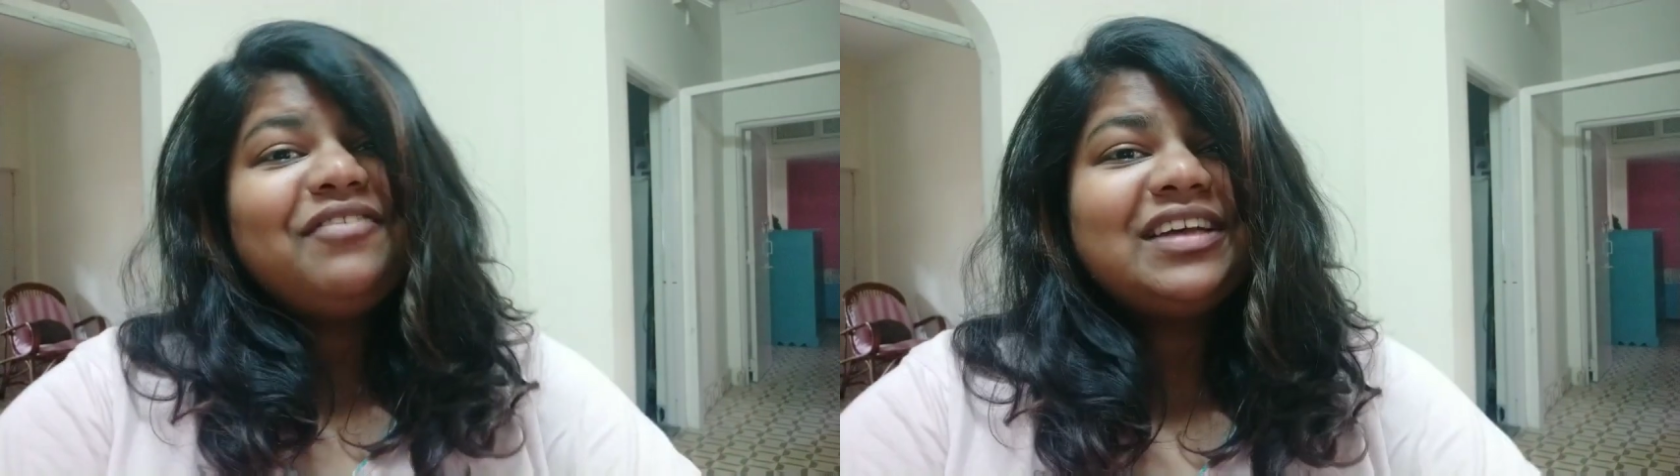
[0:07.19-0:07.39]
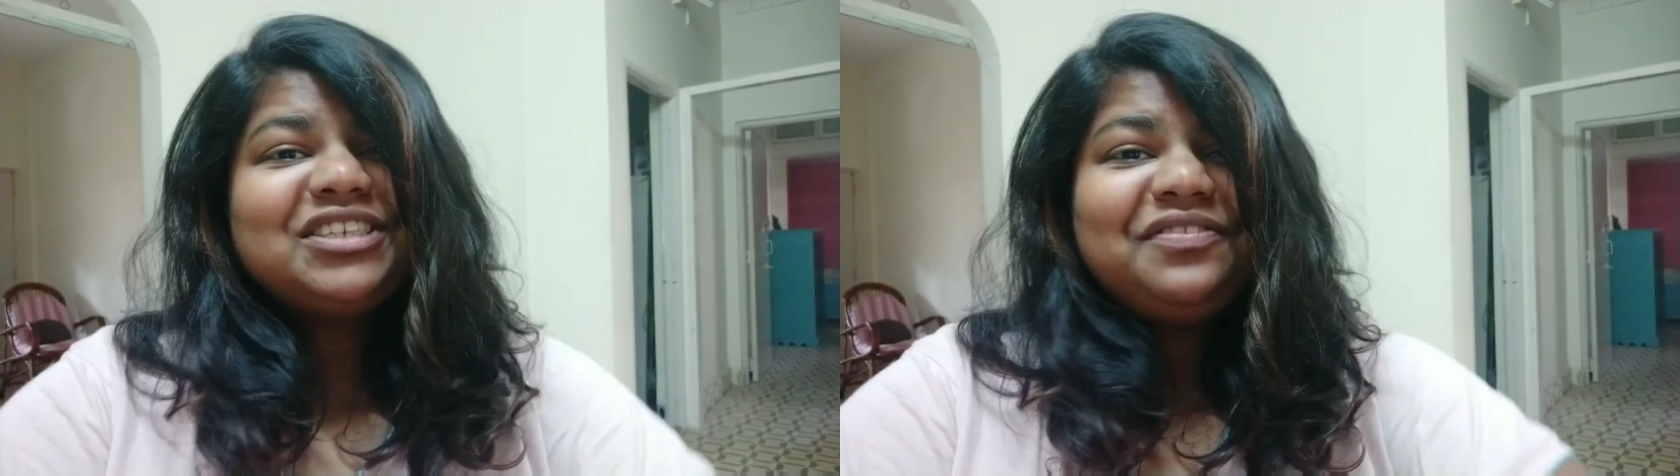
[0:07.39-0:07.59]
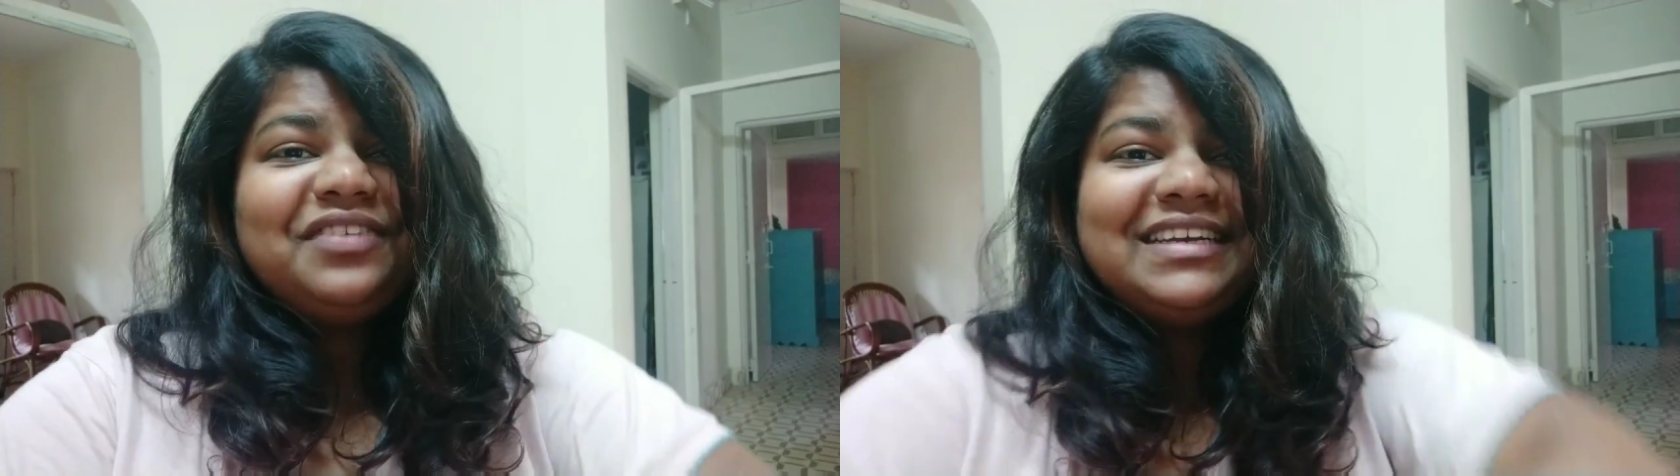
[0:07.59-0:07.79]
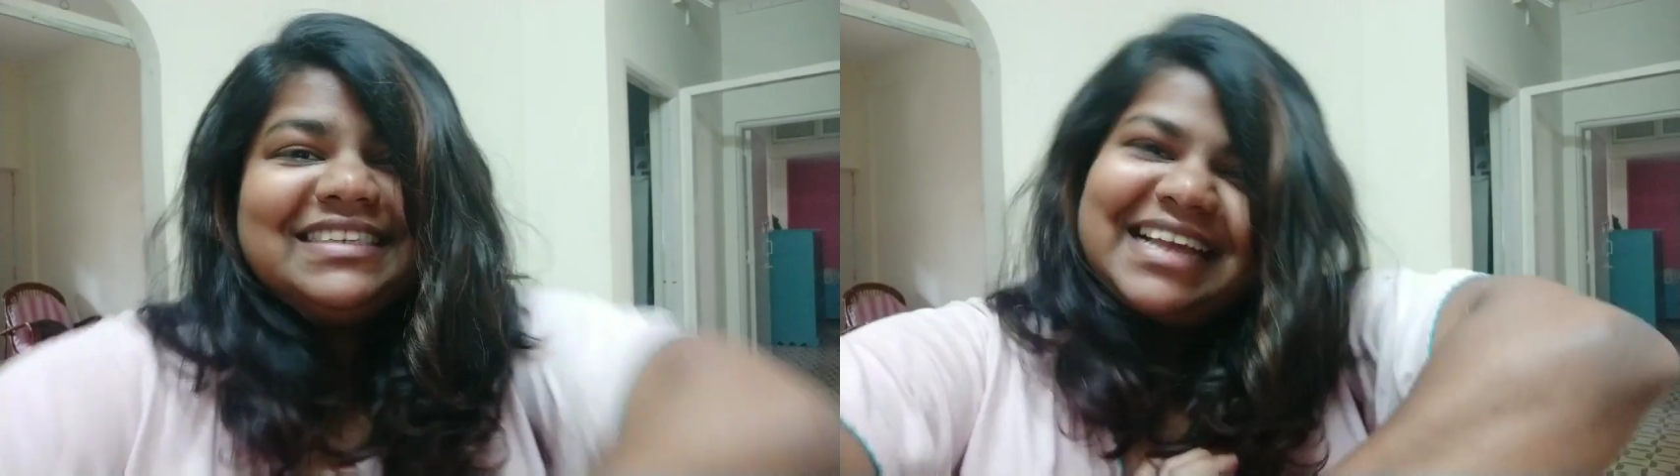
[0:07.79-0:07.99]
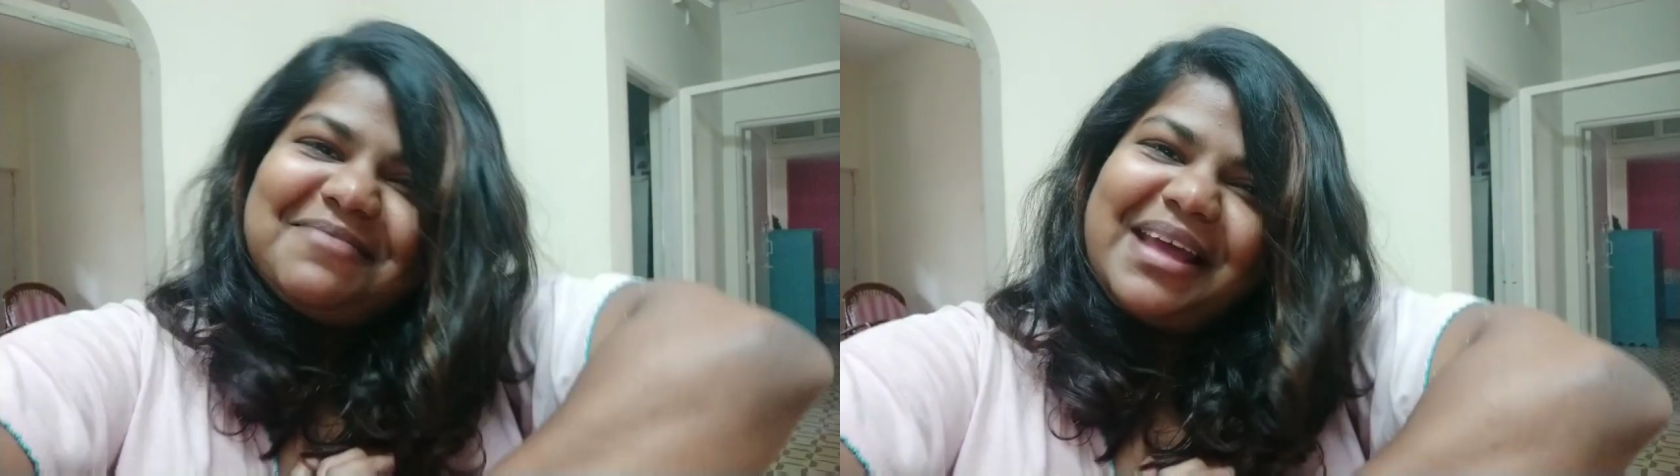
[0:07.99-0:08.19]
Fashion
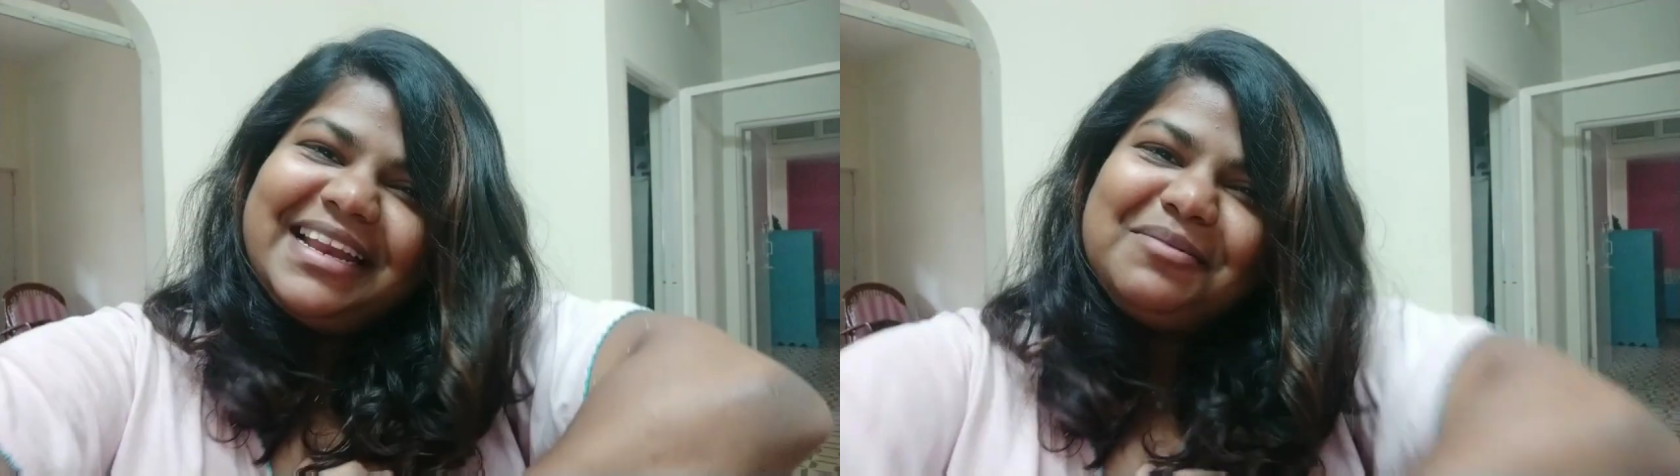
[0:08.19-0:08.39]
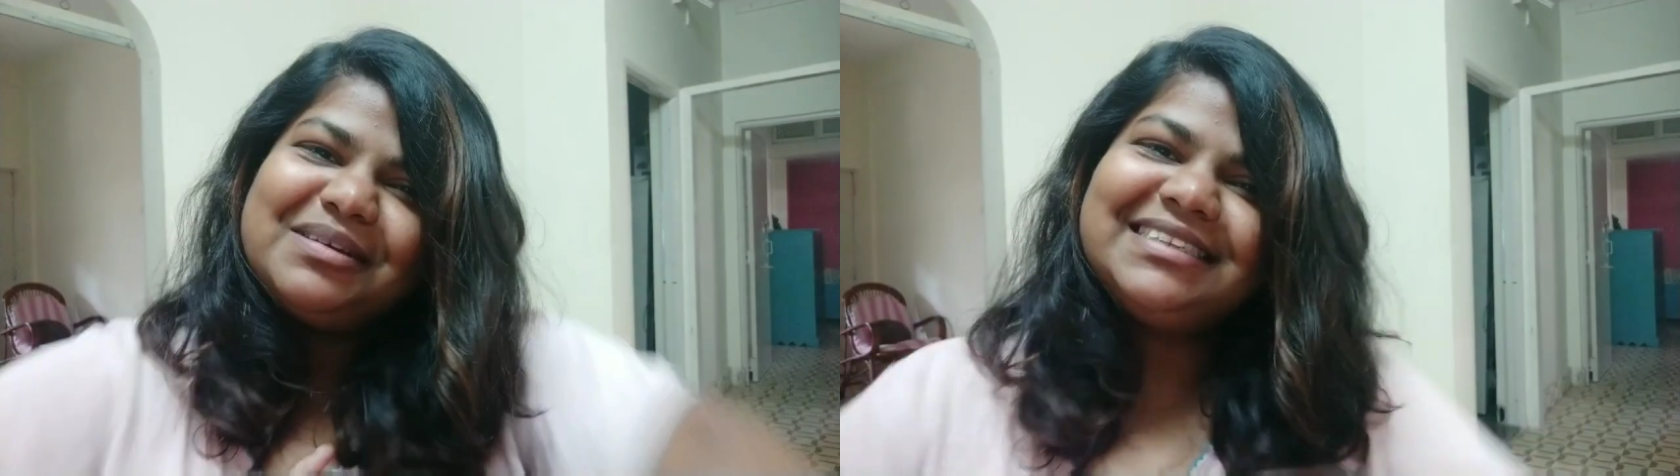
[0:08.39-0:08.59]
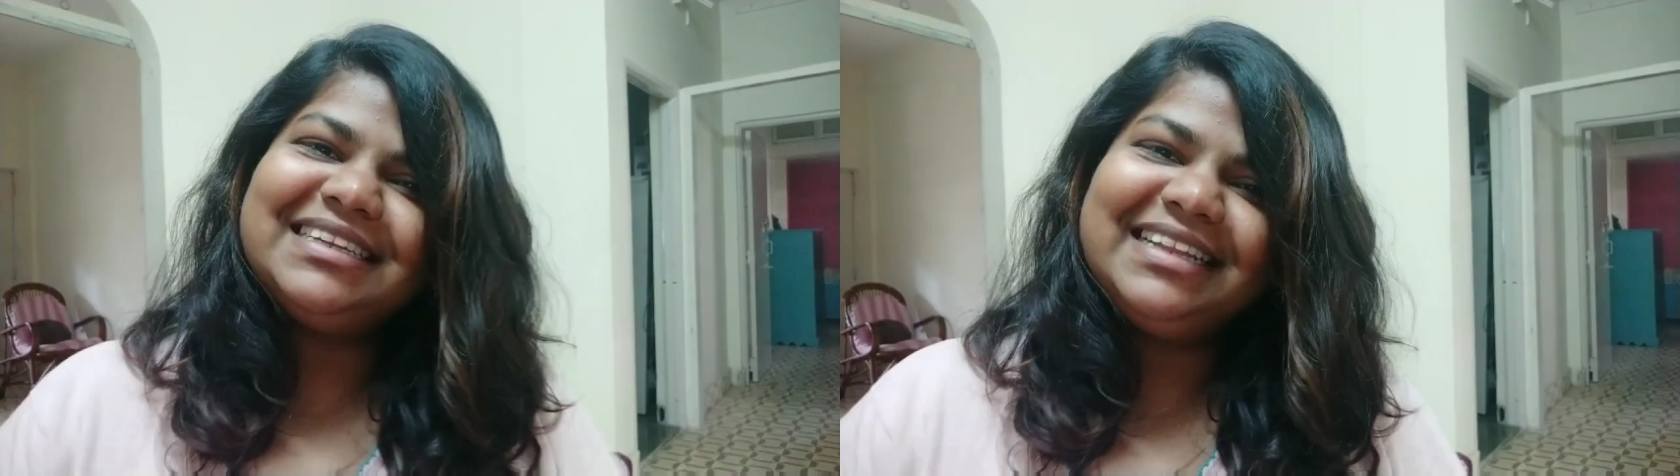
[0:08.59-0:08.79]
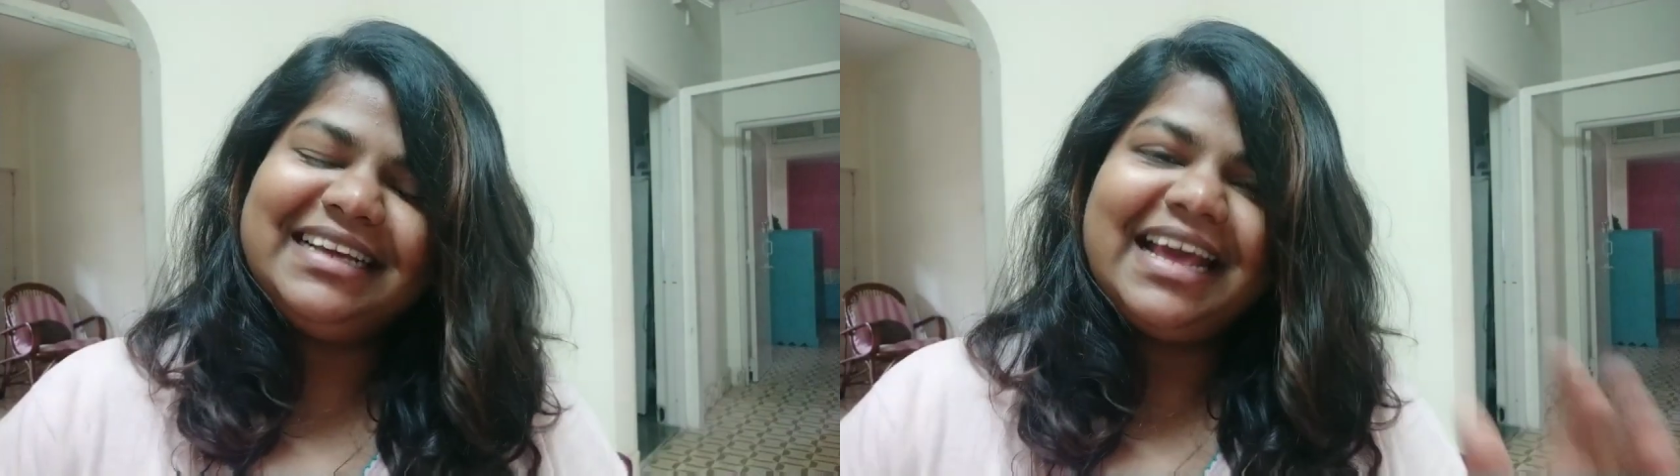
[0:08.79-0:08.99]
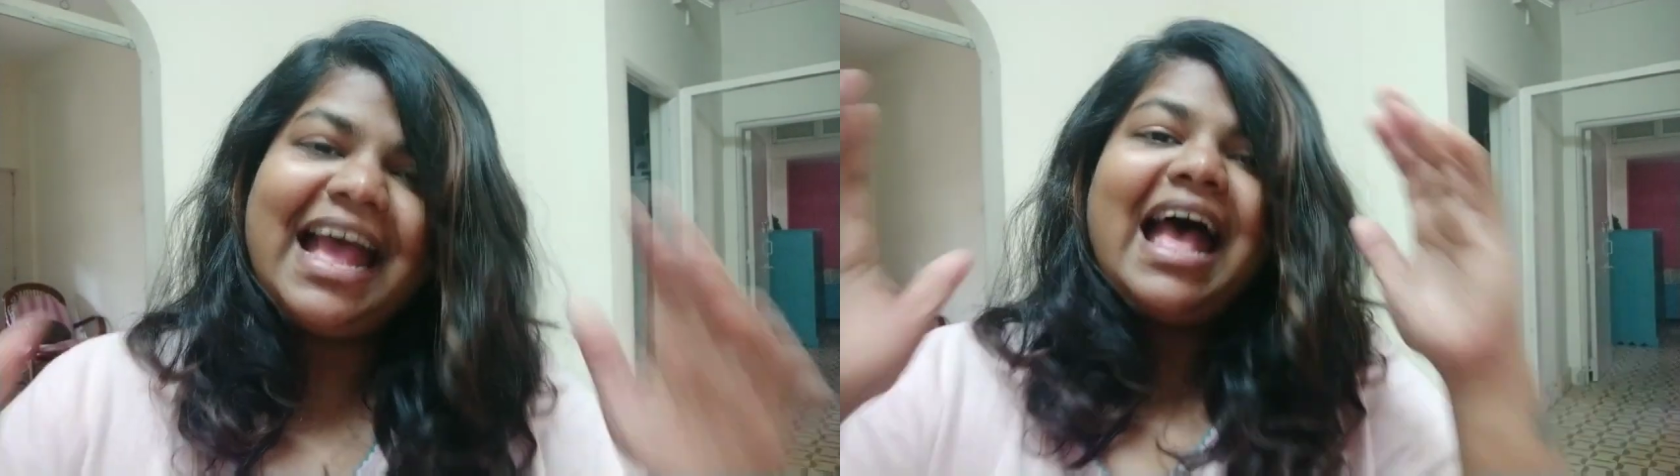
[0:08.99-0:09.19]
Fitness and my name is
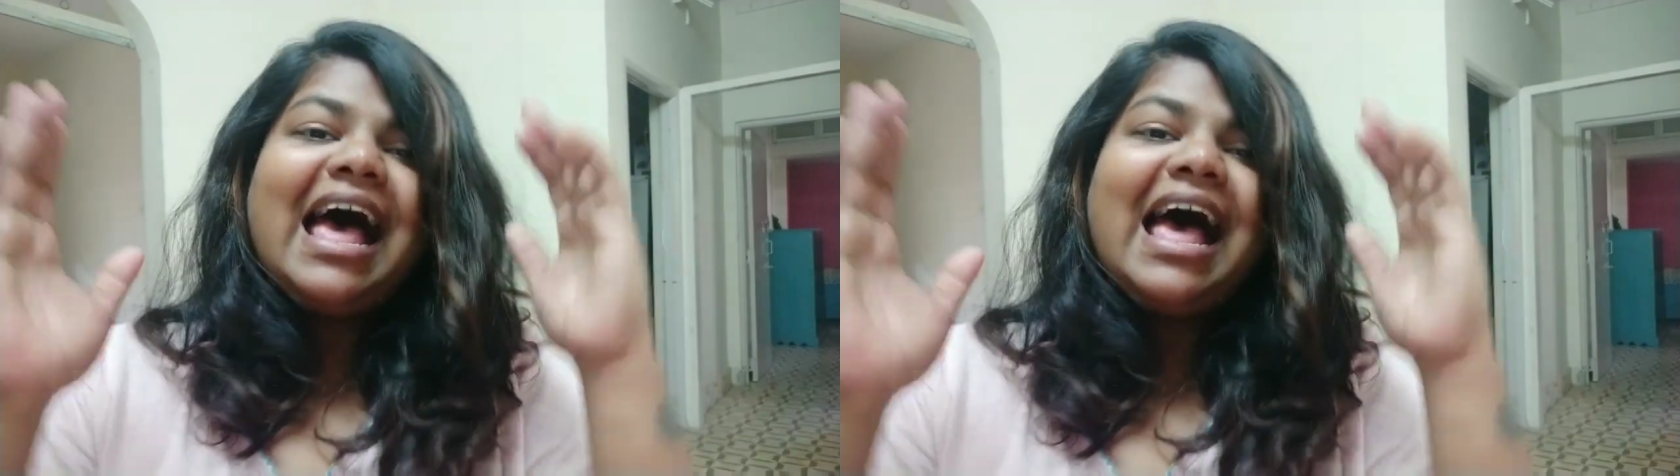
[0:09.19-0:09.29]
Siddhi.